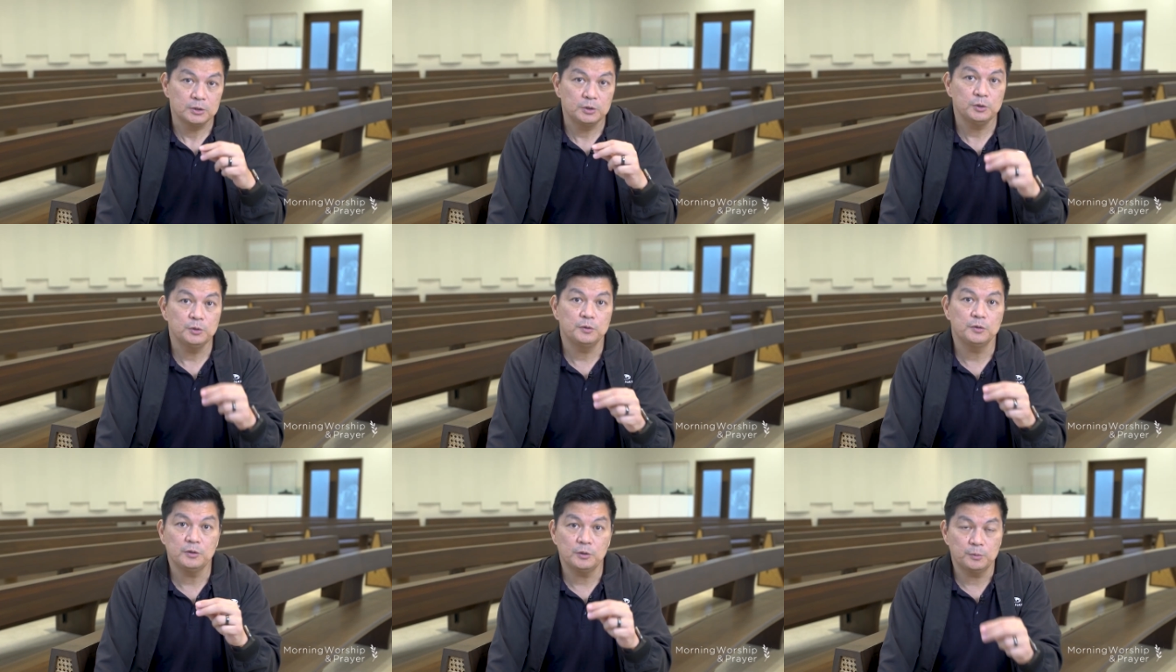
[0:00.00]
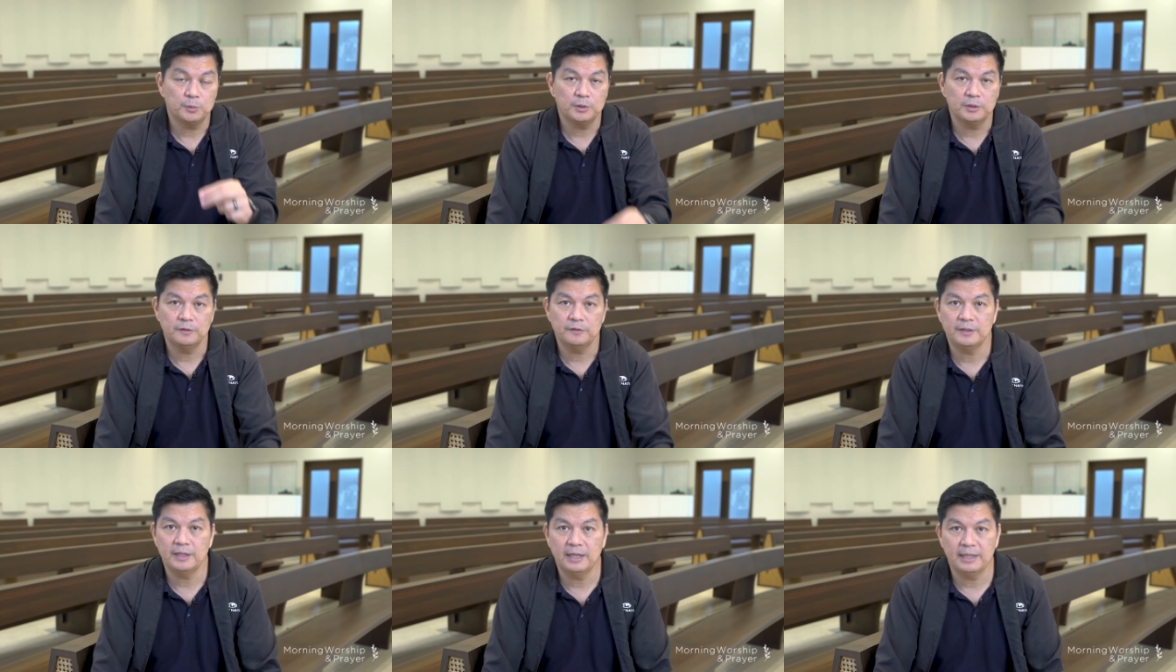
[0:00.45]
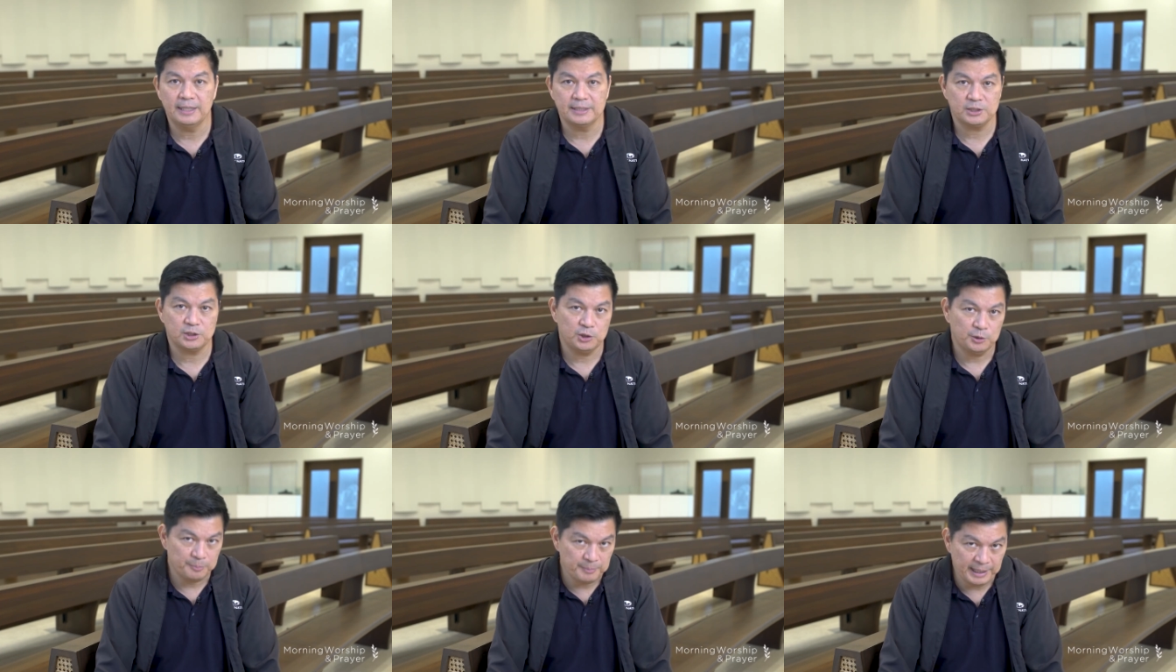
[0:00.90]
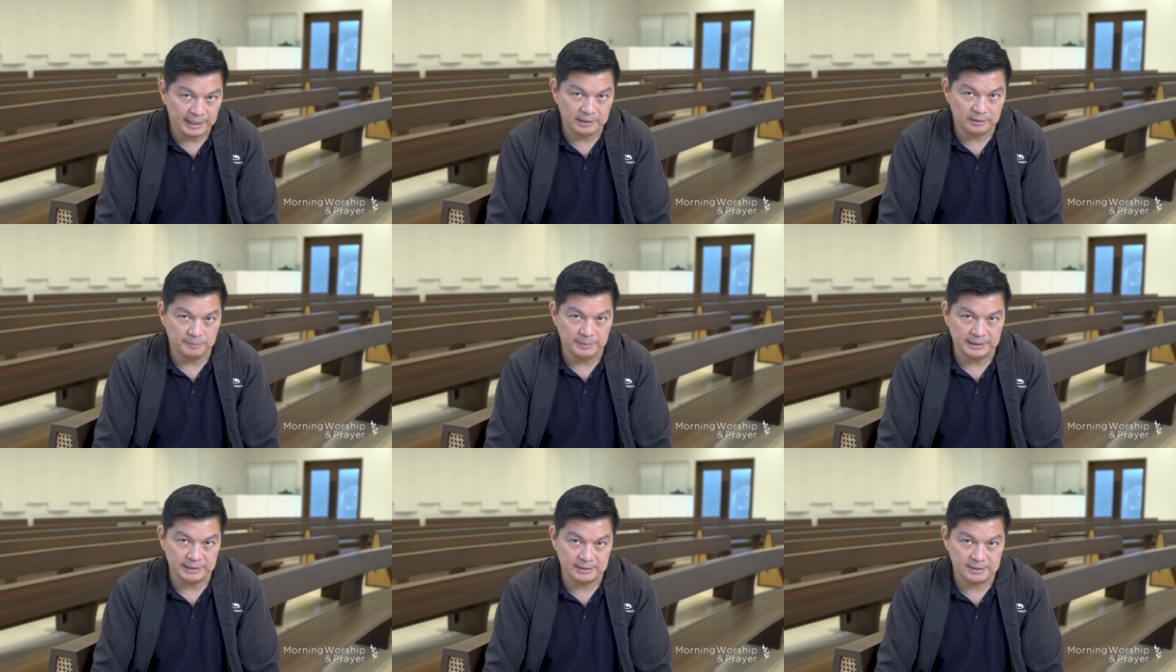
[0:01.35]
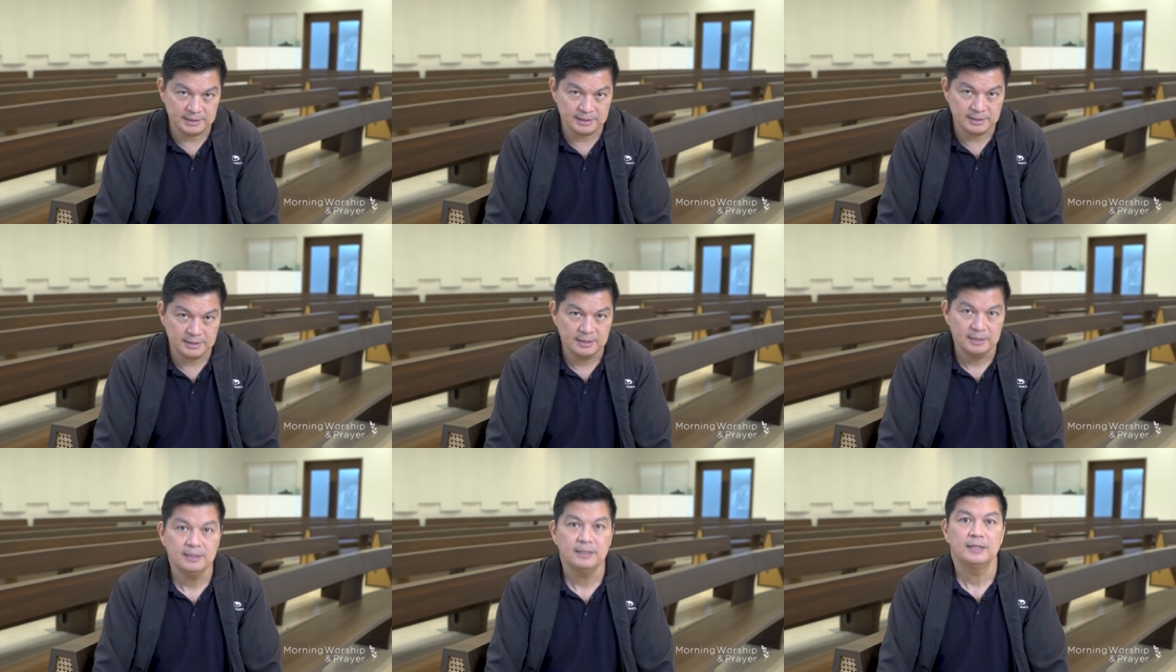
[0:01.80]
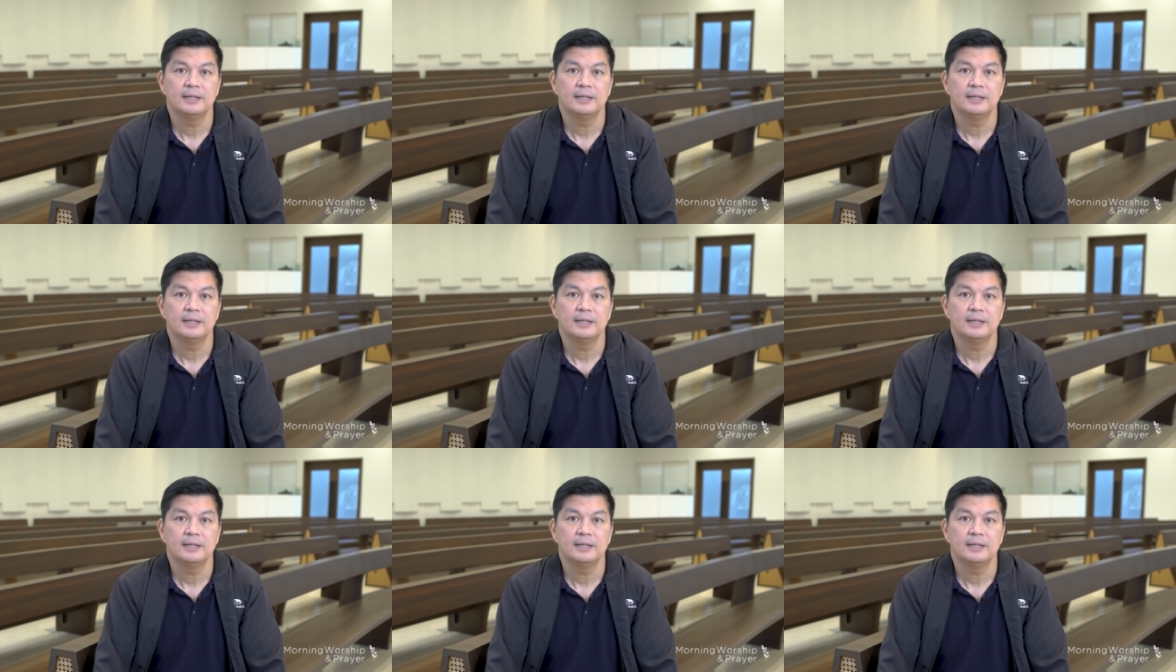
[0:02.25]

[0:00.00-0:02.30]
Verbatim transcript: to the Word of God as commandments.